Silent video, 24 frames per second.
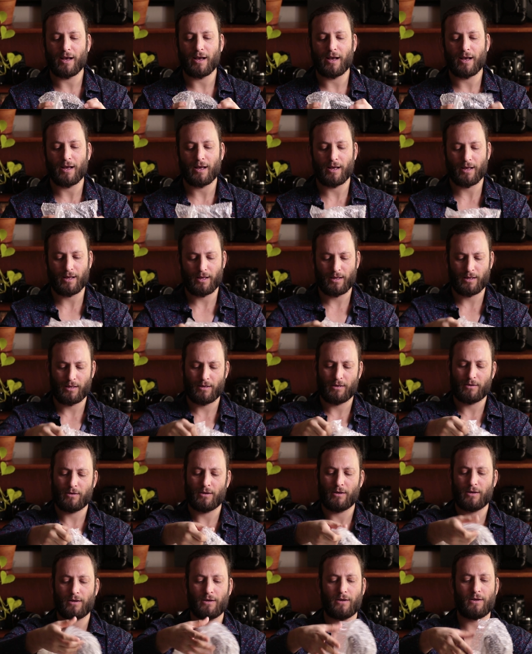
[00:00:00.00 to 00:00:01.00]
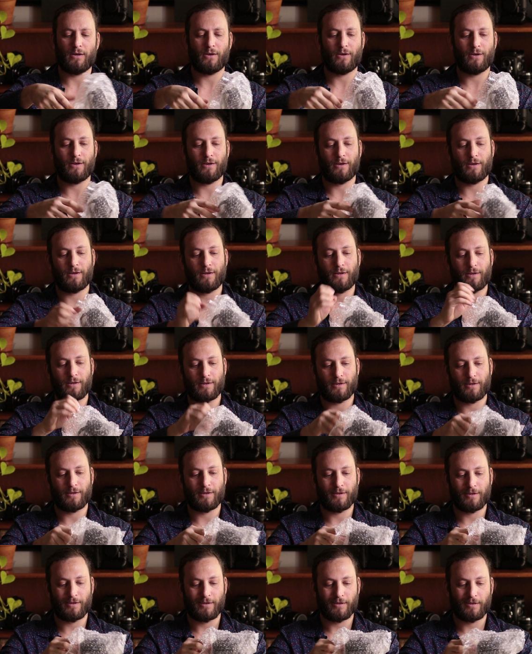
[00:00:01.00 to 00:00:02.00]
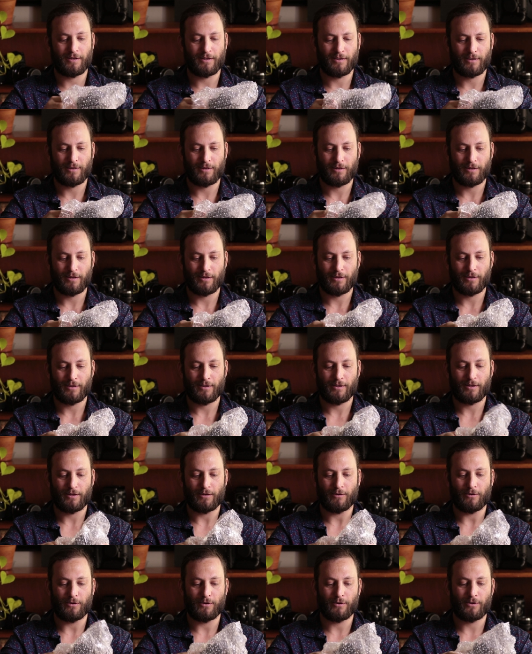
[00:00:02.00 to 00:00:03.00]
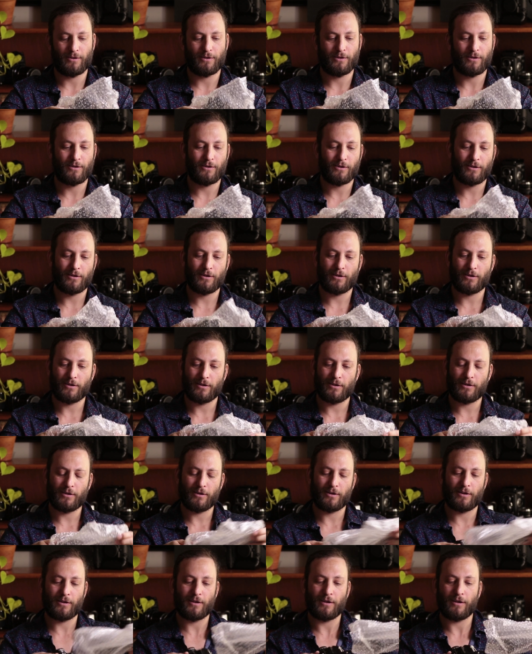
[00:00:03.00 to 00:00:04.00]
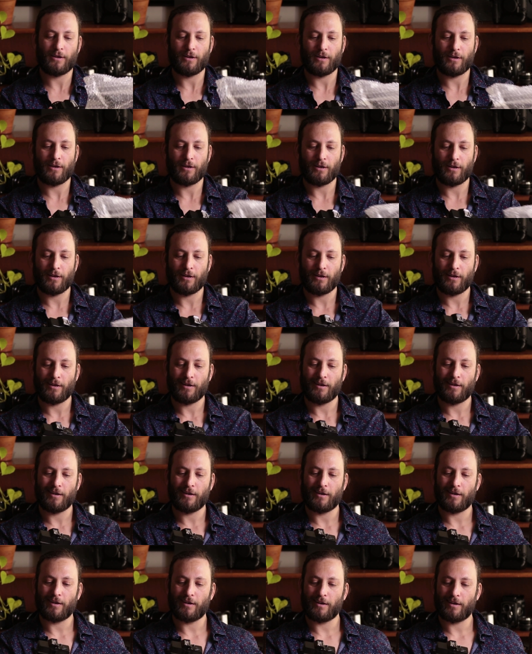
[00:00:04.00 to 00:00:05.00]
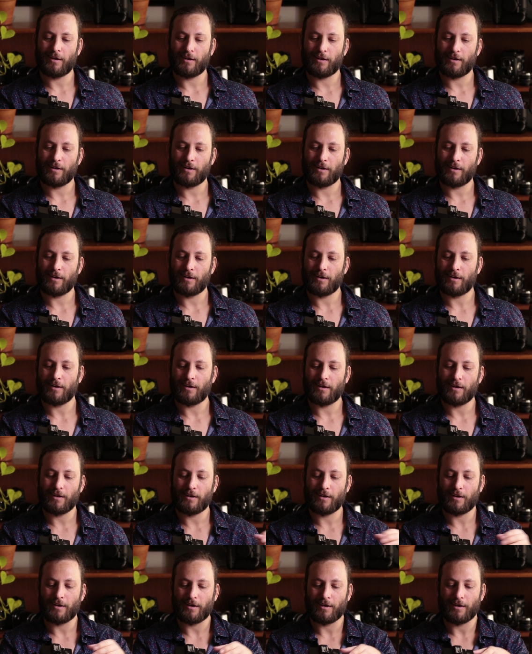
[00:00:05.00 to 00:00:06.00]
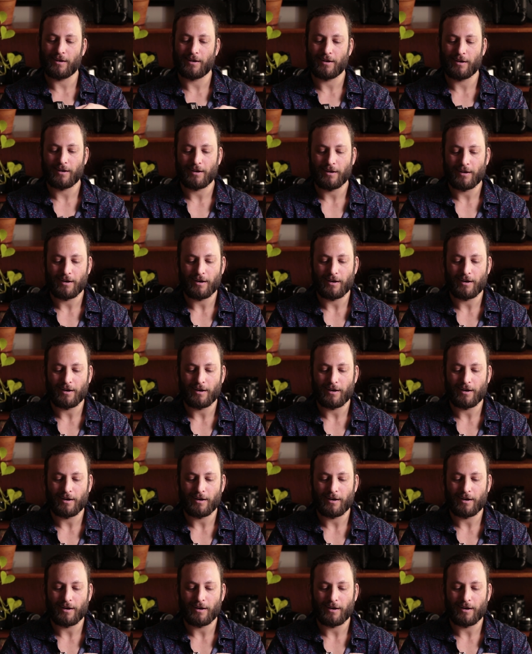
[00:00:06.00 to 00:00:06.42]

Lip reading: No one is speaking in this clip.